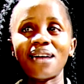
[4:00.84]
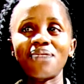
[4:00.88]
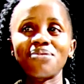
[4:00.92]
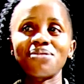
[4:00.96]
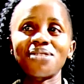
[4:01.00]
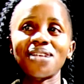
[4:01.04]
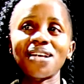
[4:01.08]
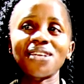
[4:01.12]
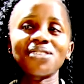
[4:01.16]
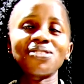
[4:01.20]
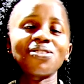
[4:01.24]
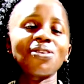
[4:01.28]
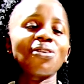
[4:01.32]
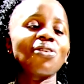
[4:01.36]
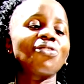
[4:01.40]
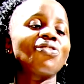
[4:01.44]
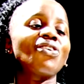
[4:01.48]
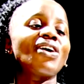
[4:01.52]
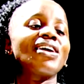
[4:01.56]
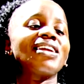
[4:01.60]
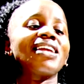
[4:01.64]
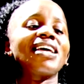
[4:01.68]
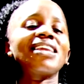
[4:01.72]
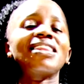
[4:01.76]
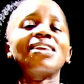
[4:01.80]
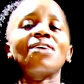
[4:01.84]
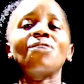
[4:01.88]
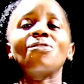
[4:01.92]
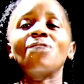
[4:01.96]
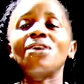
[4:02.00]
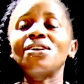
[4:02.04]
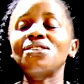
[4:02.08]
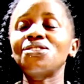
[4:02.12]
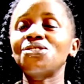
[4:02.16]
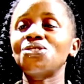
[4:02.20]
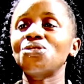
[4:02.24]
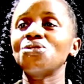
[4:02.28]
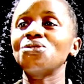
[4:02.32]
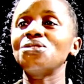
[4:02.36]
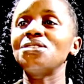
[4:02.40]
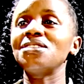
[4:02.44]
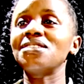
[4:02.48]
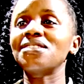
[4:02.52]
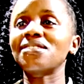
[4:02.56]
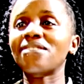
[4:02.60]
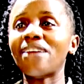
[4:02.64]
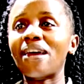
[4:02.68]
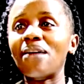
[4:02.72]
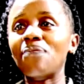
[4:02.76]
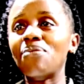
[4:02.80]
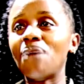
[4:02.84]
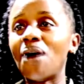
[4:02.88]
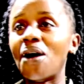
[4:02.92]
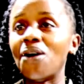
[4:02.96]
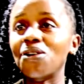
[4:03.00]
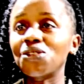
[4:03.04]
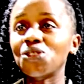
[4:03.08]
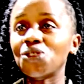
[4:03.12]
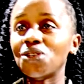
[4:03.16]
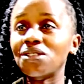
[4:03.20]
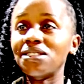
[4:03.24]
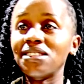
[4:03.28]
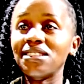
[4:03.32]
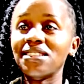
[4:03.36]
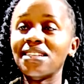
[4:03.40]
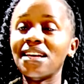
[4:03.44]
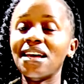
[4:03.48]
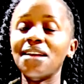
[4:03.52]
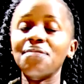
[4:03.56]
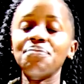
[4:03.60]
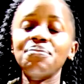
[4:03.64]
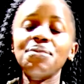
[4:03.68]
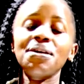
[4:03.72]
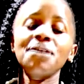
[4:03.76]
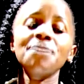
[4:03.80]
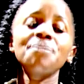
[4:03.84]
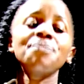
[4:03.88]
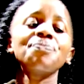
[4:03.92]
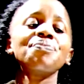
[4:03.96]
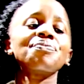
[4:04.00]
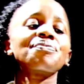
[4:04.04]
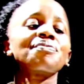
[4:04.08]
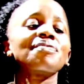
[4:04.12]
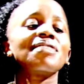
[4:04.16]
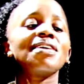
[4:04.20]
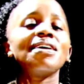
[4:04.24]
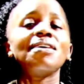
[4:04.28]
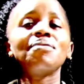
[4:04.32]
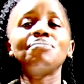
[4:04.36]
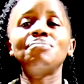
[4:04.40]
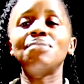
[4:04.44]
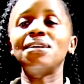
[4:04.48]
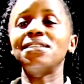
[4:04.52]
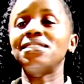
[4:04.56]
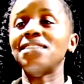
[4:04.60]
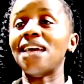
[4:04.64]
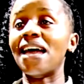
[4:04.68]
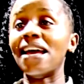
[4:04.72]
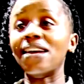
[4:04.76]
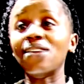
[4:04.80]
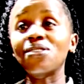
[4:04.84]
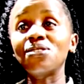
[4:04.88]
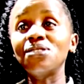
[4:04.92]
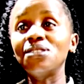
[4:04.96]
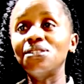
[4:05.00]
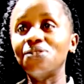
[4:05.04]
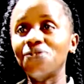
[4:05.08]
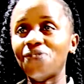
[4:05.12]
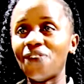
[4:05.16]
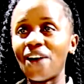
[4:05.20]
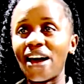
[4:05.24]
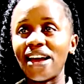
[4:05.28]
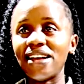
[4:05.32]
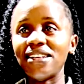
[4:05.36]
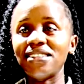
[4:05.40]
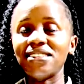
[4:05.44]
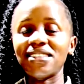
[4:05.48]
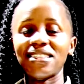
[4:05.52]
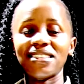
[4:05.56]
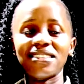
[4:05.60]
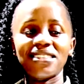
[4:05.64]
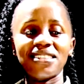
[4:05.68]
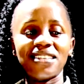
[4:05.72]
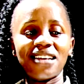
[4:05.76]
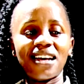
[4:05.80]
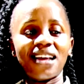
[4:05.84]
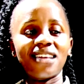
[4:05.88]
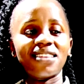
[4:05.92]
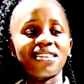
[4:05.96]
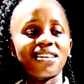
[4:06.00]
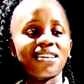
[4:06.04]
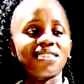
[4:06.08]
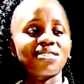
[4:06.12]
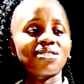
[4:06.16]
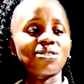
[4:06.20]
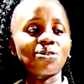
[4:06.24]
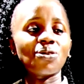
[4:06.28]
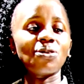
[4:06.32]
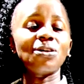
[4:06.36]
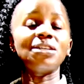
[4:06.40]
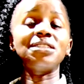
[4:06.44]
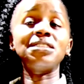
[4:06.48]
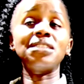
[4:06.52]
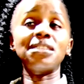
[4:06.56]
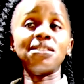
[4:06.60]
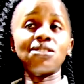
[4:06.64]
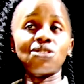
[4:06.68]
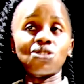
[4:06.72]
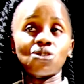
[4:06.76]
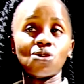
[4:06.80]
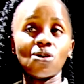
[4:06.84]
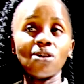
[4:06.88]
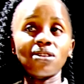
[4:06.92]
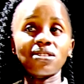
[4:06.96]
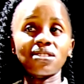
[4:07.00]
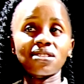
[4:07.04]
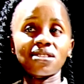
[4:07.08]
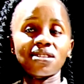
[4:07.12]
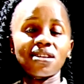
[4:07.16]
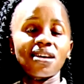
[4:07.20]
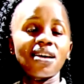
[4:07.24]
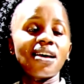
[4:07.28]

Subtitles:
I'm trying to look for another word to describe how short it can be, but I couldn't find any other. So it is short.